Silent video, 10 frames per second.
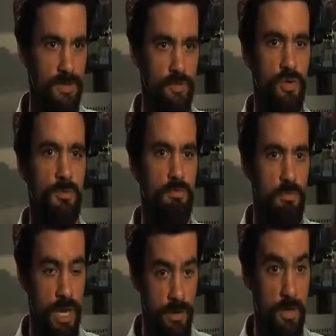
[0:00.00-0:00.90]
If you're
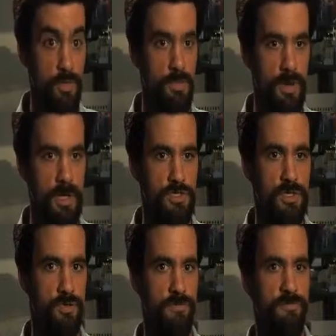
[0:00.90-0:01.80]
impairing reproduction,
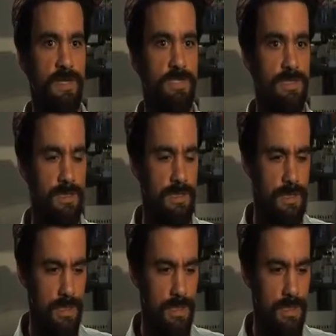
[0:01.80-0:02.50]
you're affecting